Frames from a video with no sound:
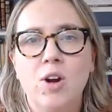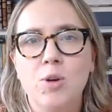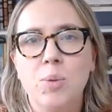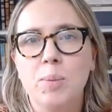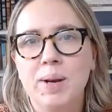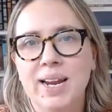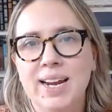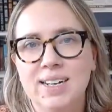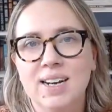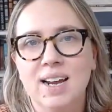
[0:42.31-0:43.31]
open
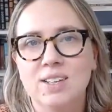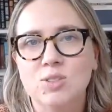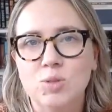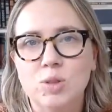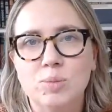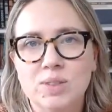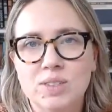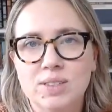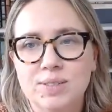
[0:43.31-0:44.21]
plan classrooms?